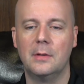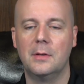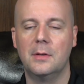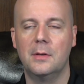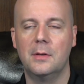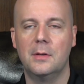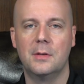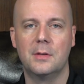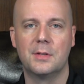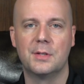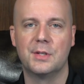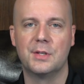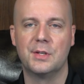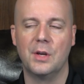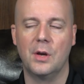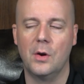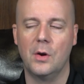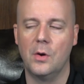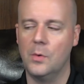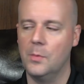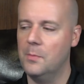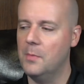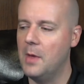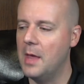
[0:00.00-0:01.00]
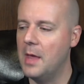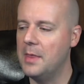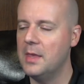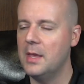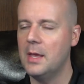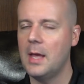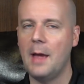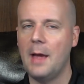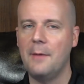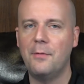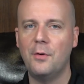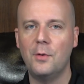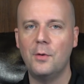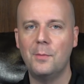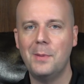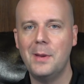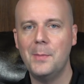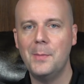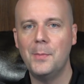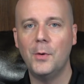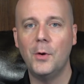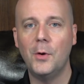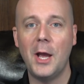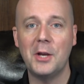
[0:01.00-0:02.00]
So I think I've heard
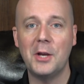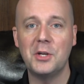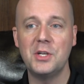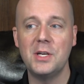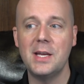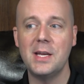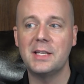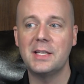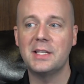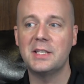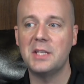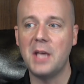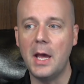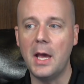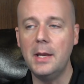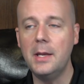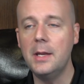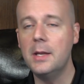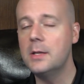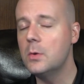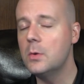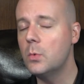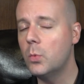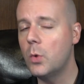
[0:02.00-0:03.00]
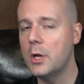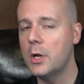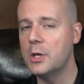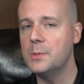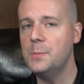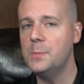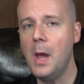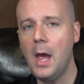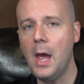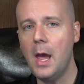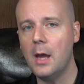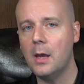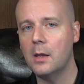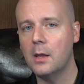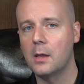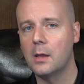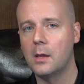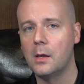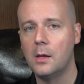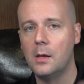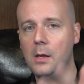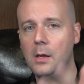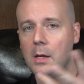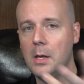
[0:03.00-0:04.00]
people actually excited to rush back
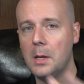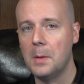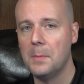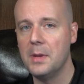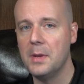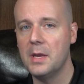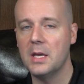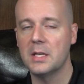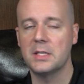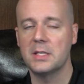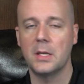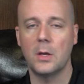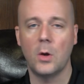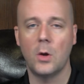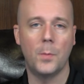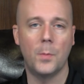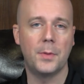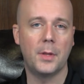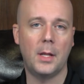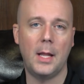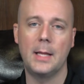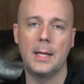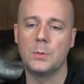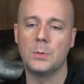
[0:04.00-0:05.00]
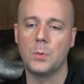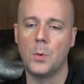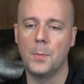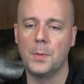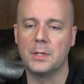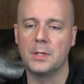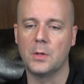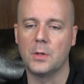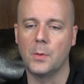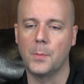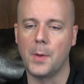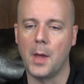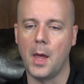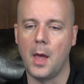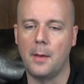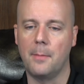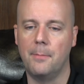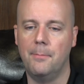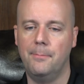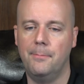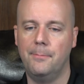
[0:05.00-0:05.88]
because they hope the lines won't be so bad.